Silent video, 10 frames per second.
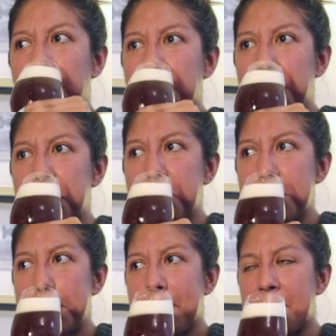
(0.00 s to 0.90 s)

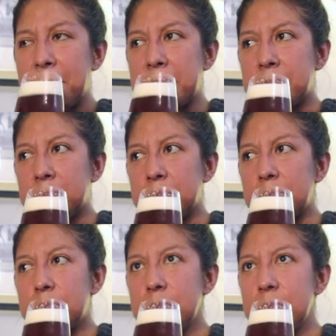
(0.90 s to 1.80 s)

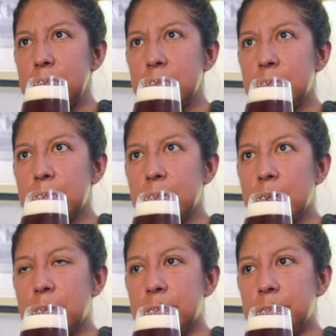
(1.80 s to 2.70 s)

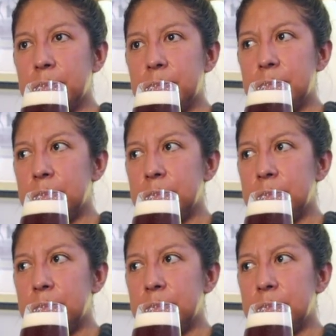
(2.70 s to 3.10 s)
(not speaking)